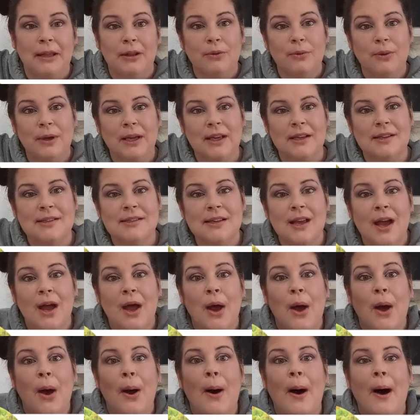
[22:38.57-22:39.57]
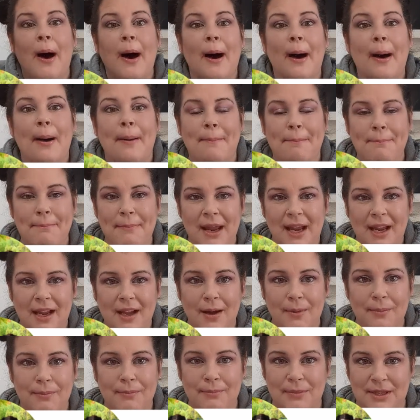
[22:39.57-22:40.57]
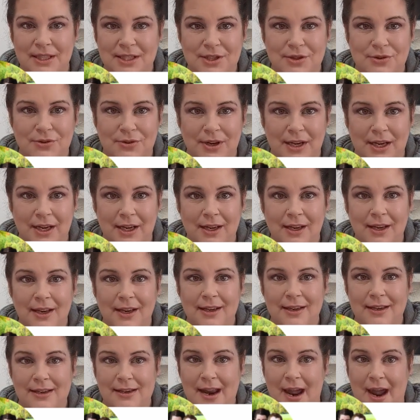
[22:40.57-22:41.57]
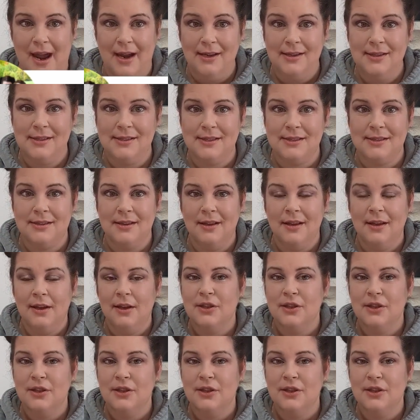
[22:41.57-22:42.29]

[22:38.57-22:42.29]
Louise makeup mystery next.